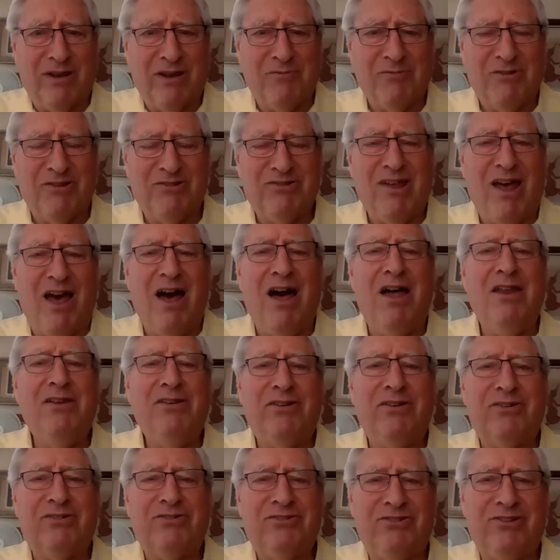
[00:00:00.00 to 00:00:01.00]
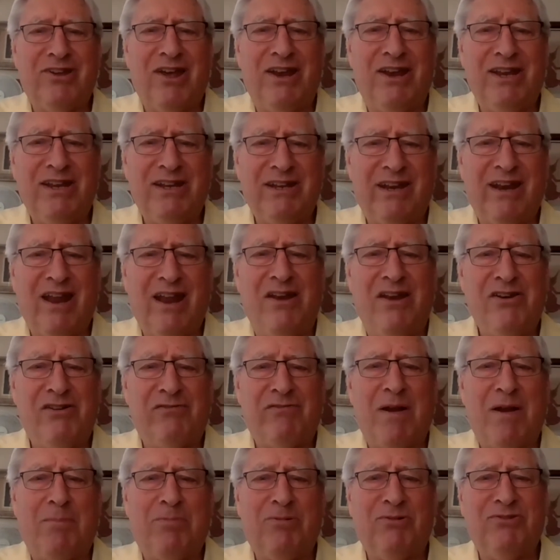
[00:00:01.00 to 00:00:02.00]
It was understudied and
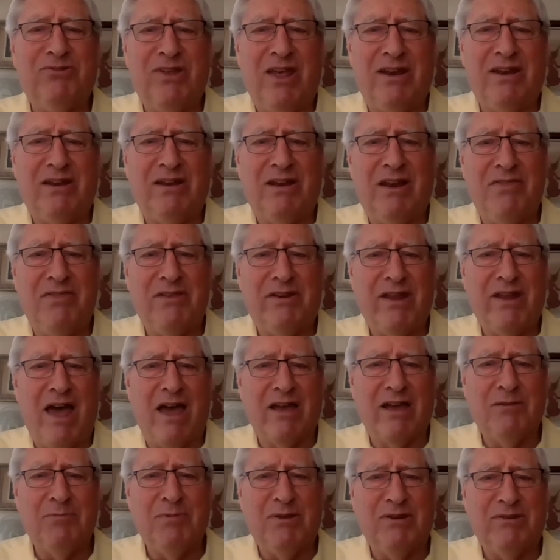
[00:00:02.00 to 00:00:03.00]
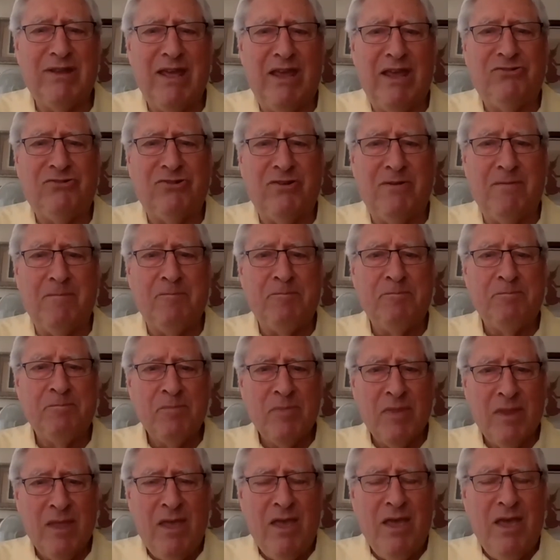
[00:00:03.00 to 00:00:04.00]
underrepresented in the documentation.
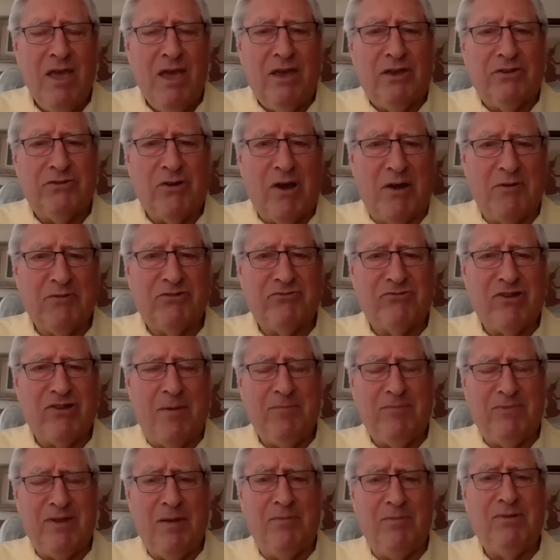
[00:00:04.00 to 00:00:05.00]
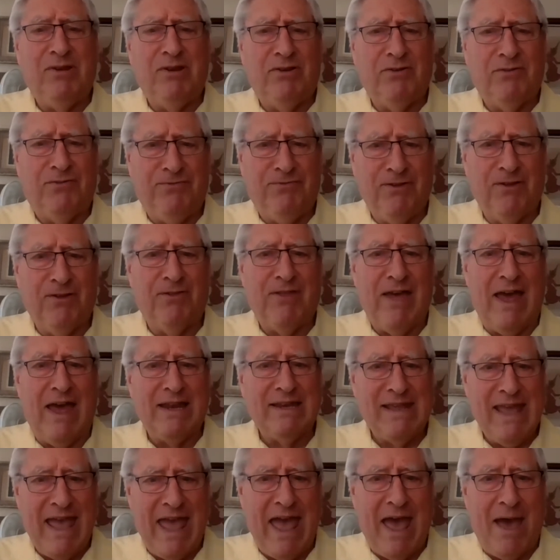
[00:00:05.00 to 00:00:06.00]
So I was tempted to fill that
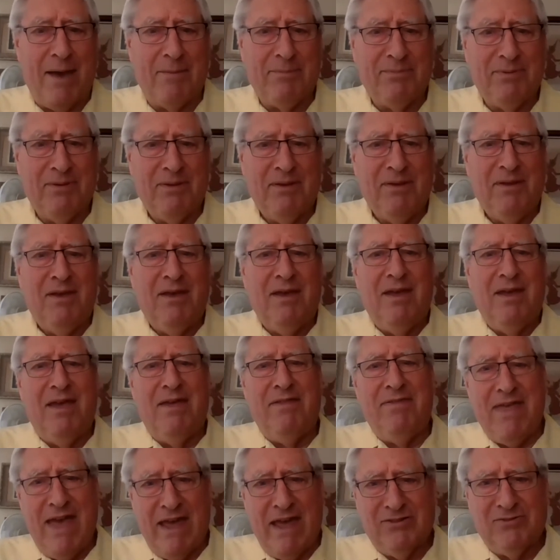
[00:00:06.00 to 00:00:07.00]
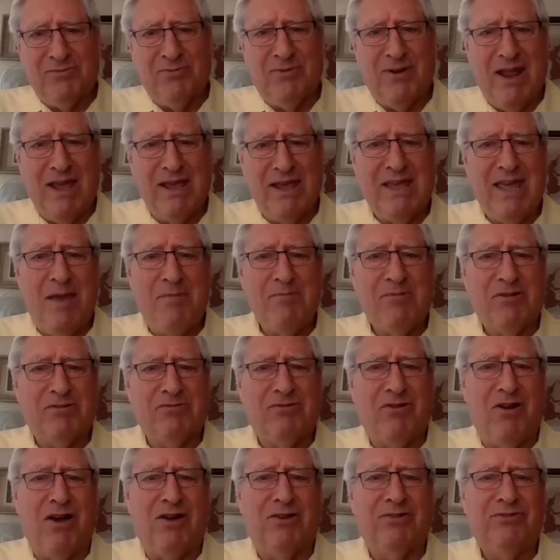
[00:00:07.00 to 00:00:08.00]
gap. And that's when I came
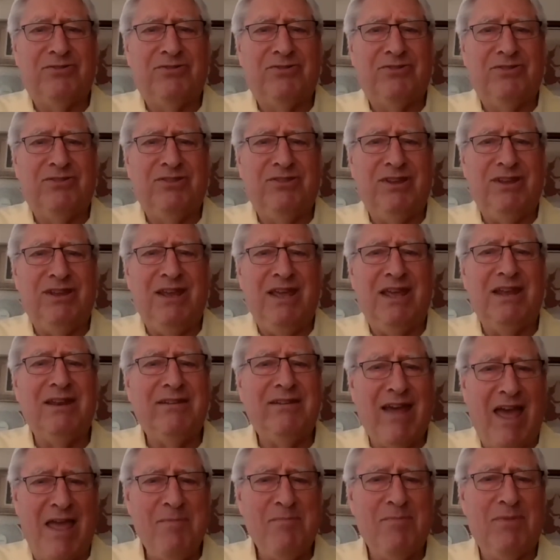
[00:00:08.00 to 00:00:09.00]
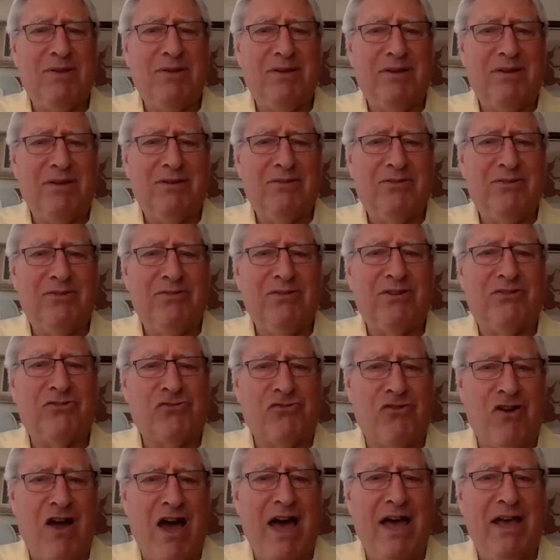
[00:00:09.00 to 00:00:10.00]
across the indictment to the
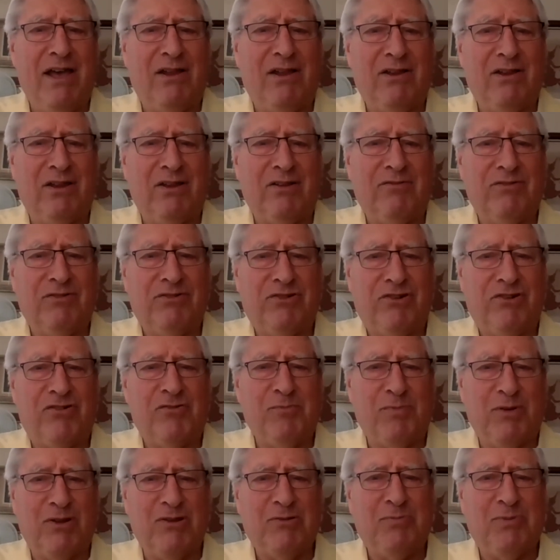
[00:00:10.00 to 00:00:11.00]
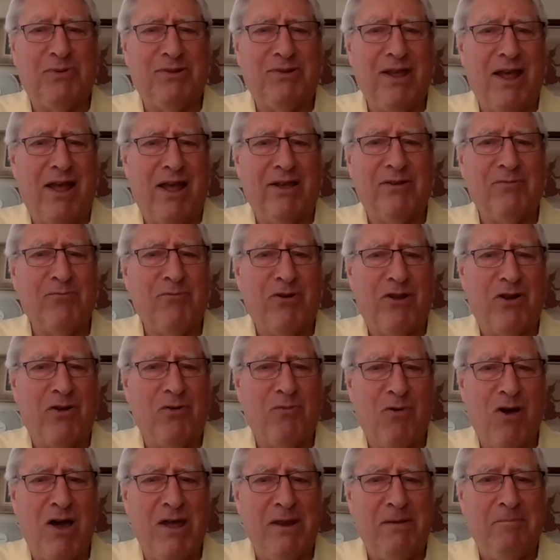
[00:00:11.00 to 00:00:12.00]
trial of Reserve Police Battalion
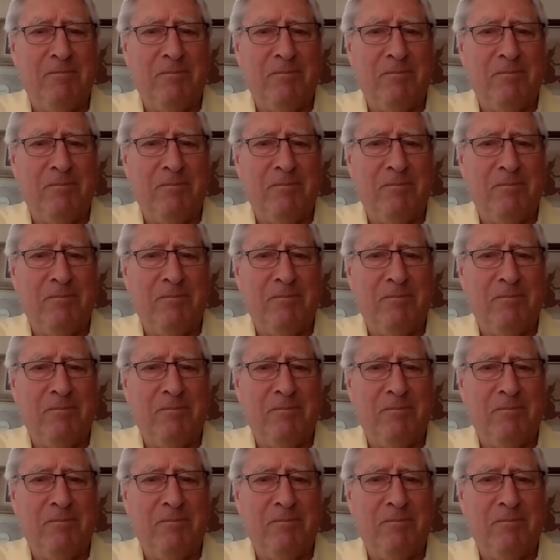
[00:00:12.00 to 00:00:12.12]
101.